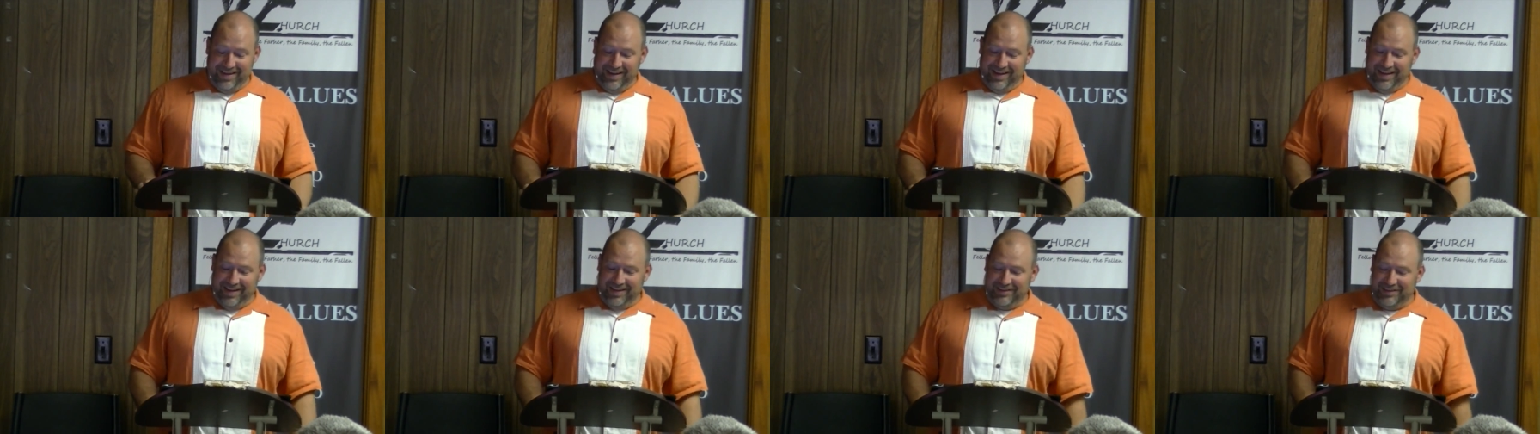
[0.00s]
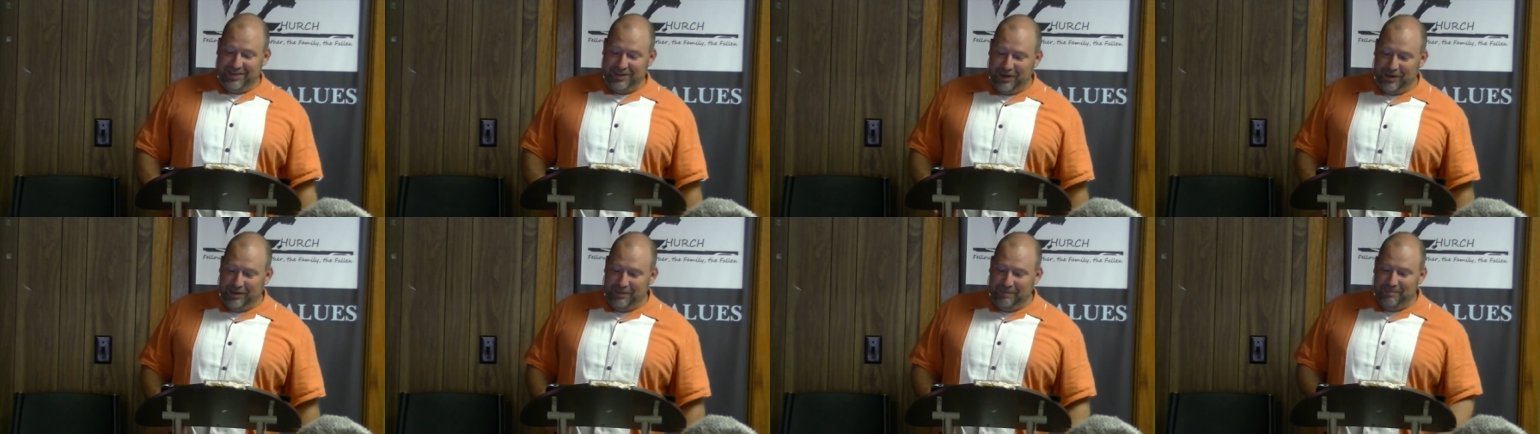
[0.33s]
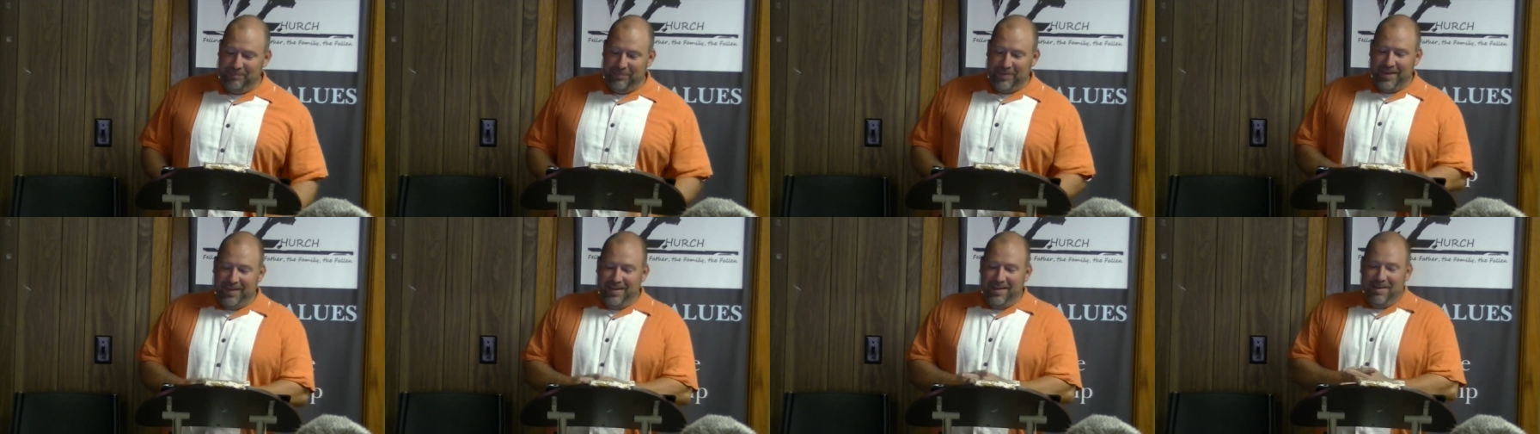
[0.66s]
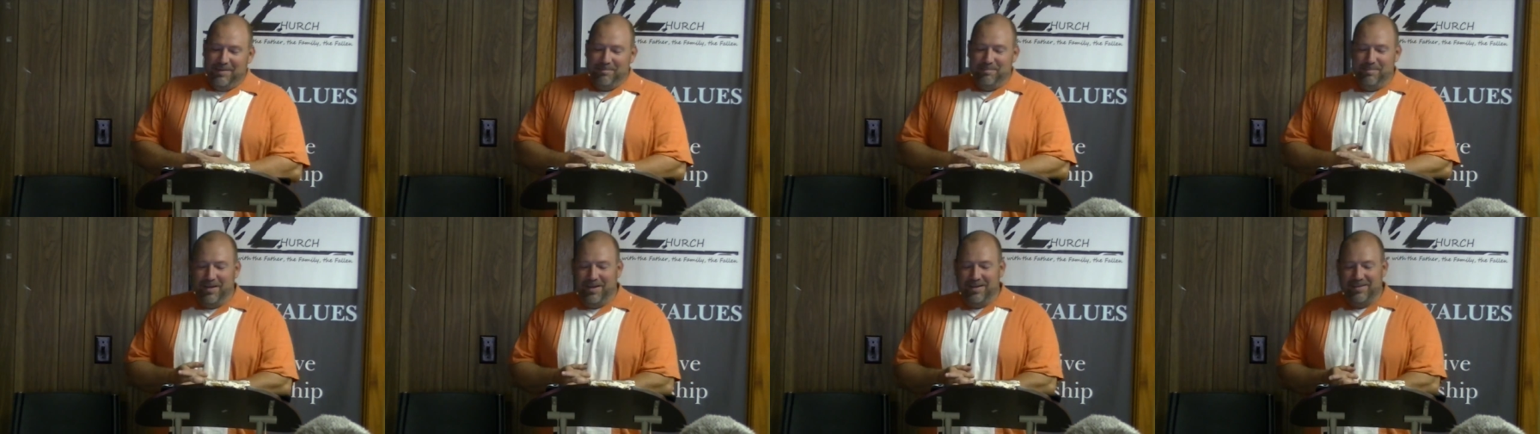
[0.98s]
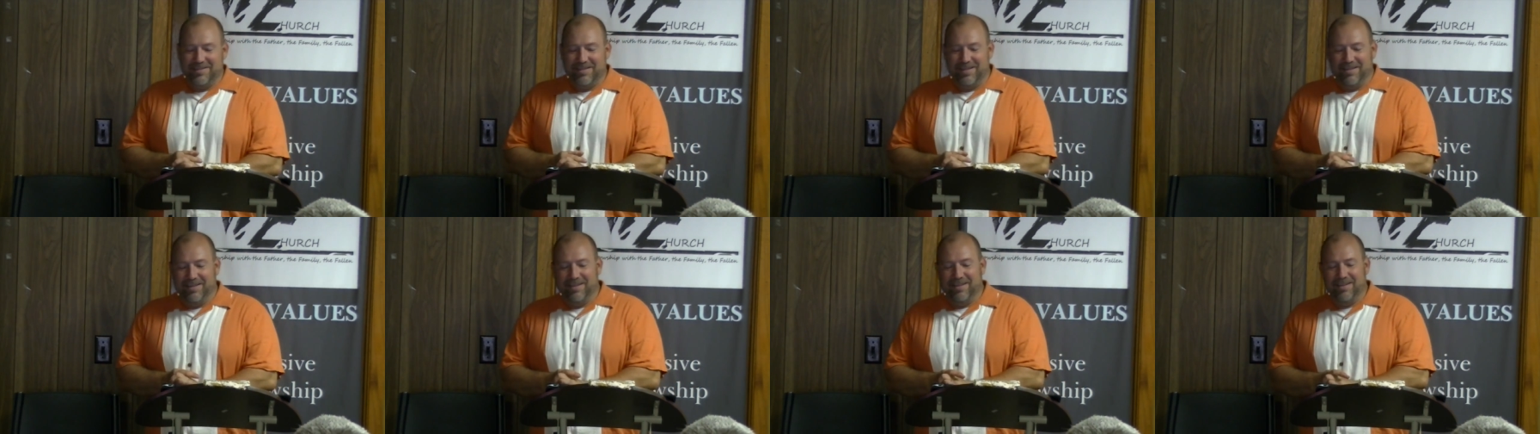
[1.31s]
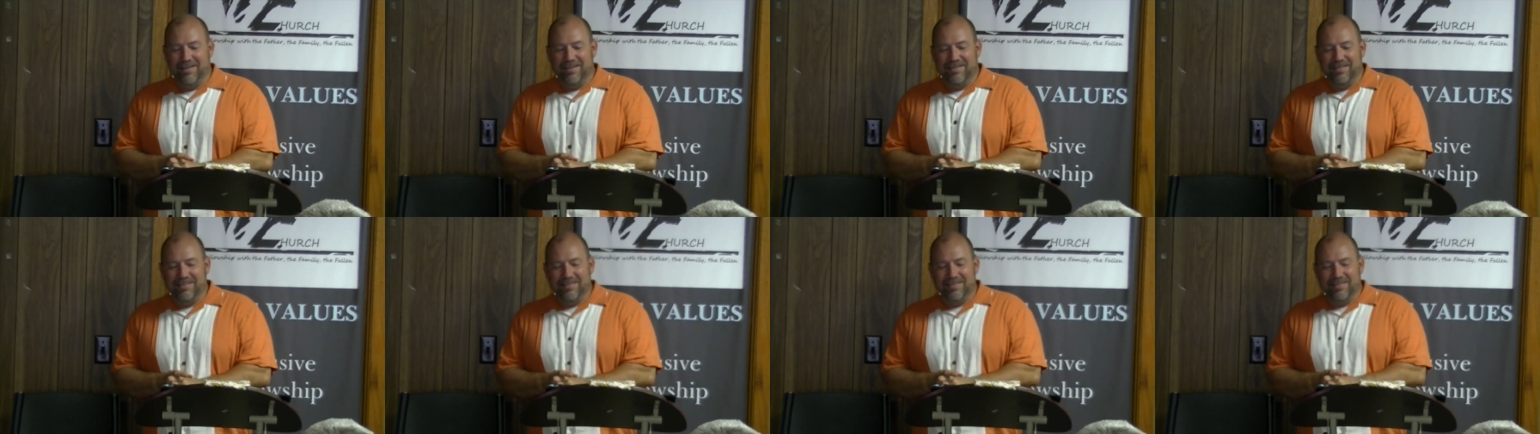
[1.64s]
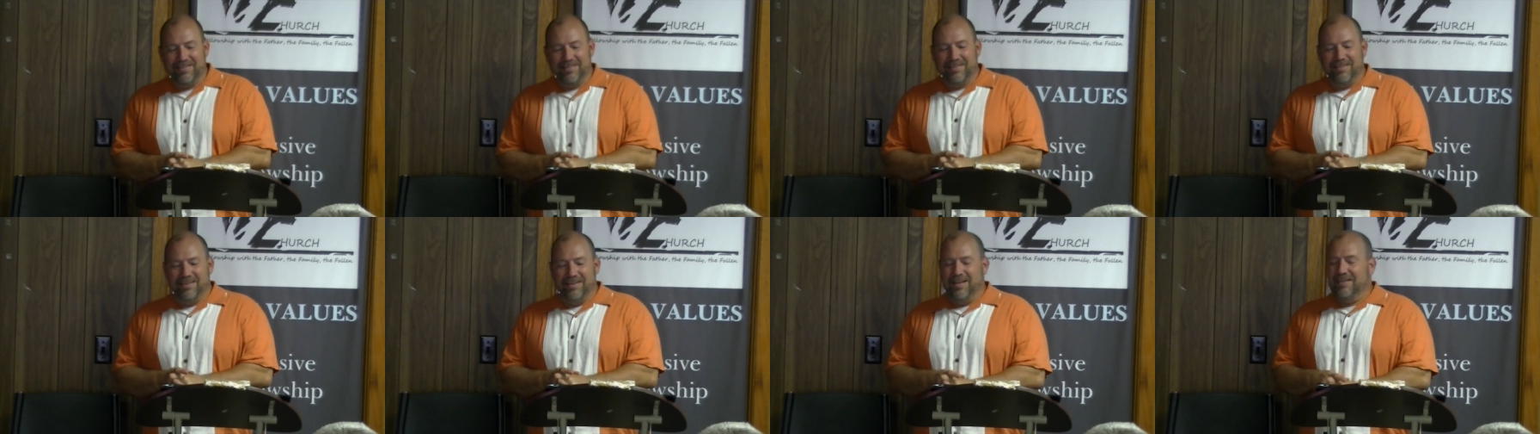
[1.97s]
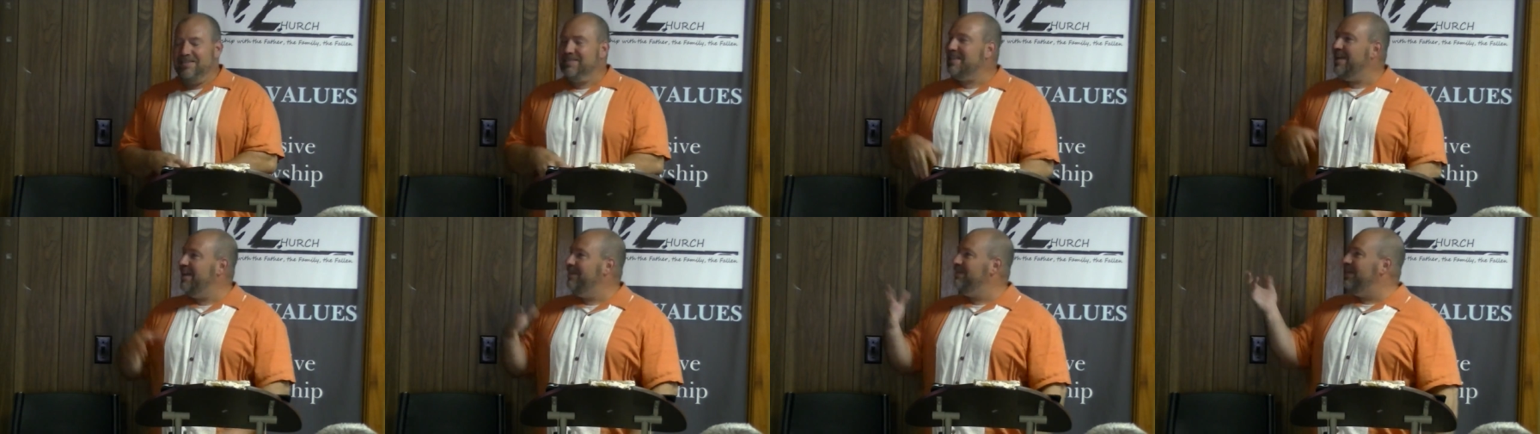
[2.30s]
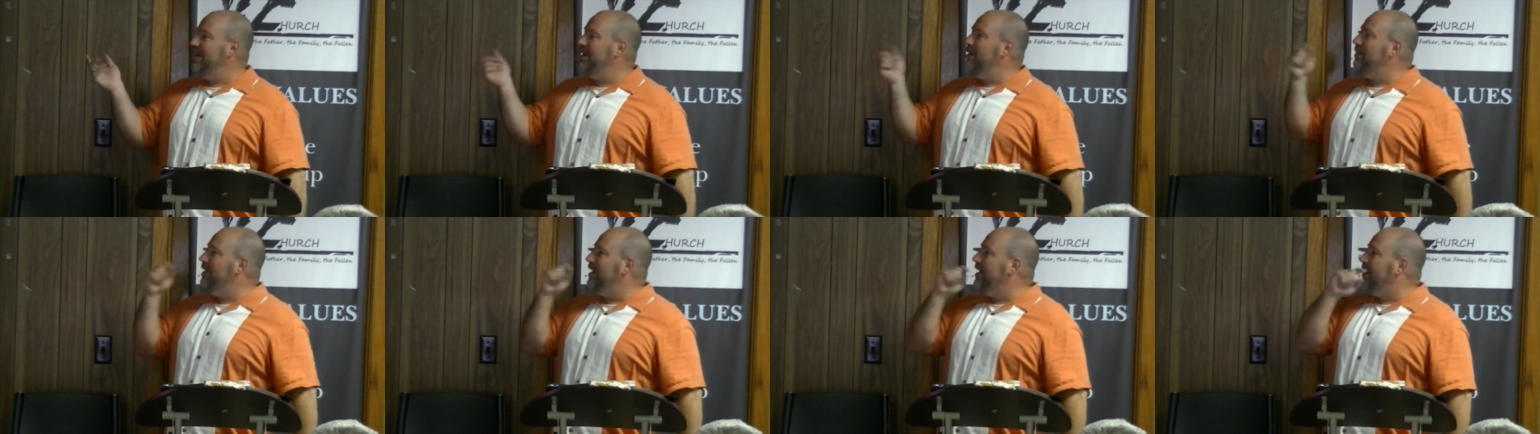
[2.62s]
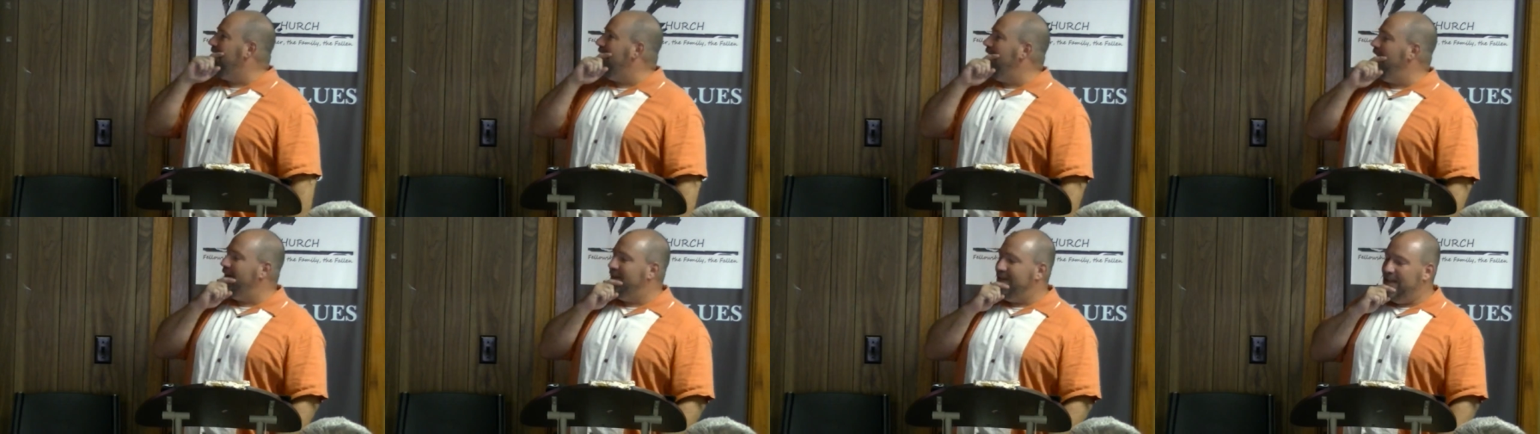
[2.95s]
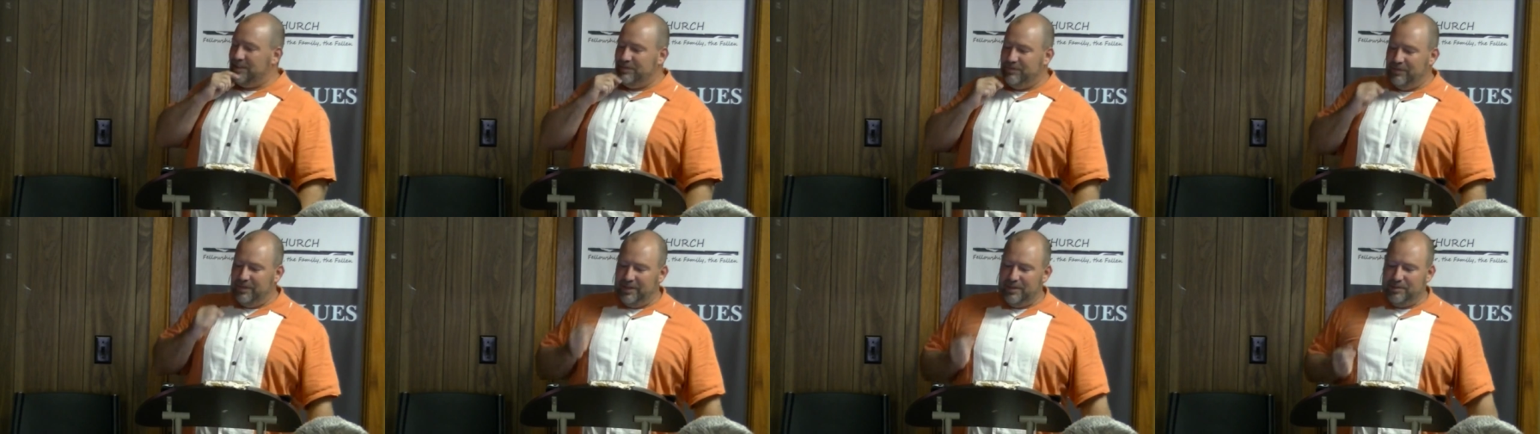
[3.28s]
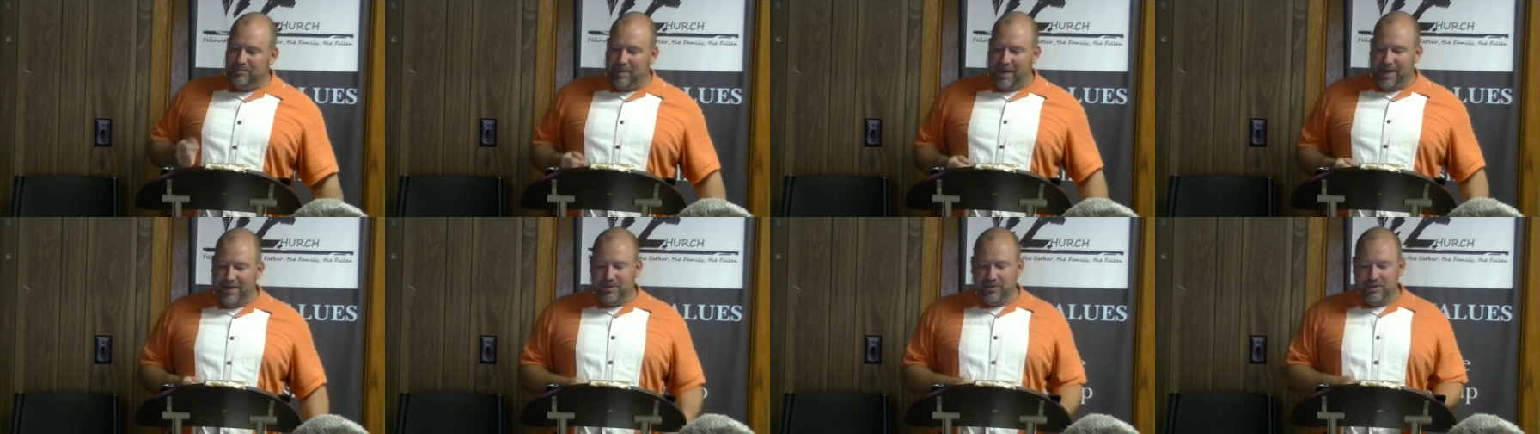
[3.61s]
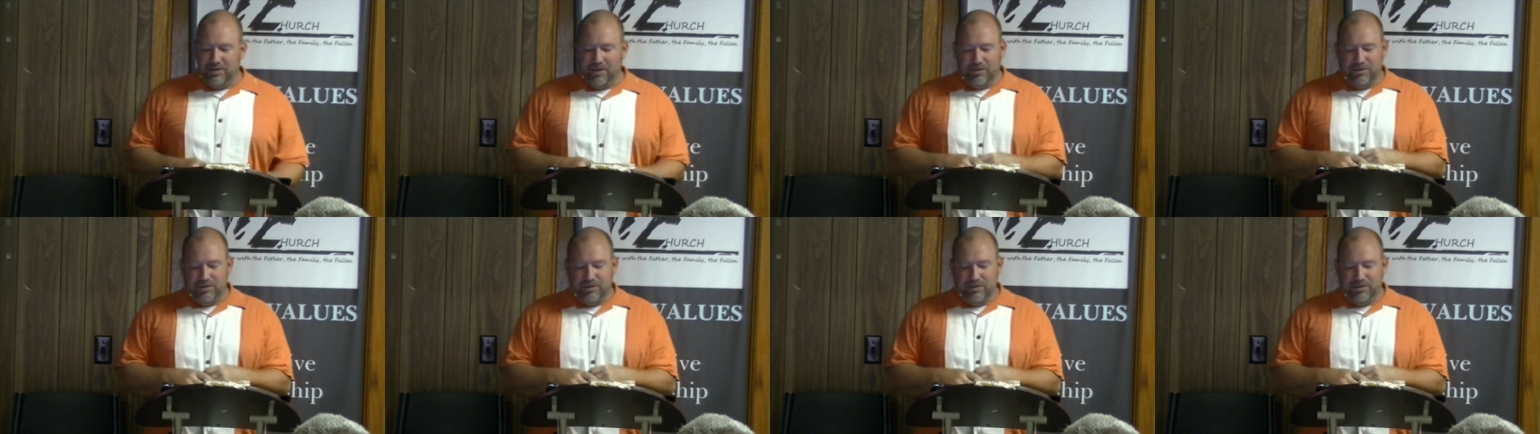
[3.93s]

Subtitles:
And so, let's give a little bit of context for this passage.